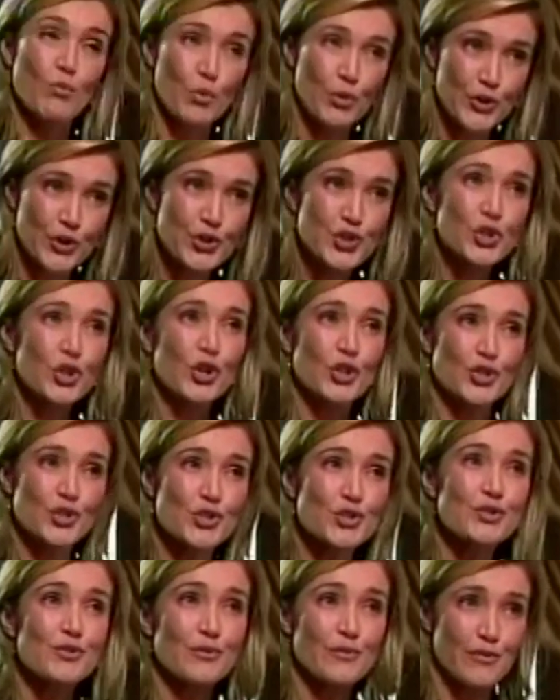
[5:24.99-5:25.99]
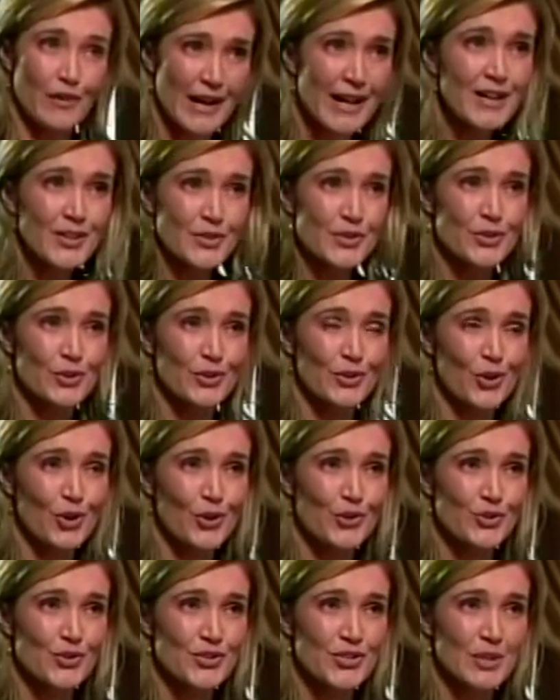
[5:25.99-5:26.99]
Well, the church frowns on
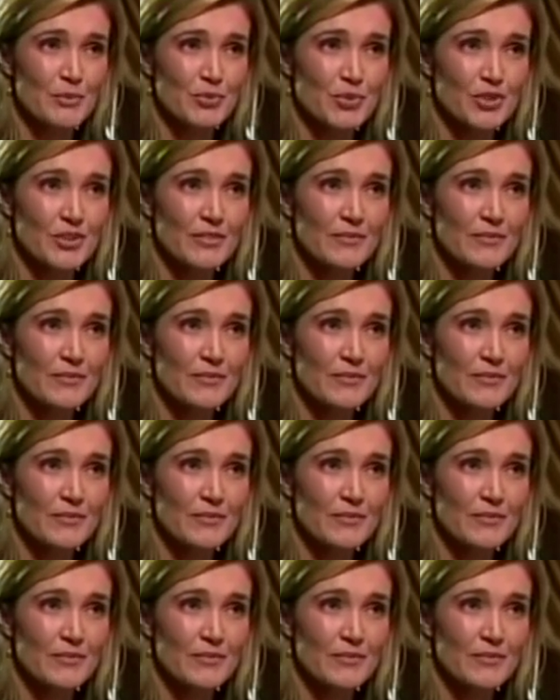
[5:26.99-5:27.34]
contraception.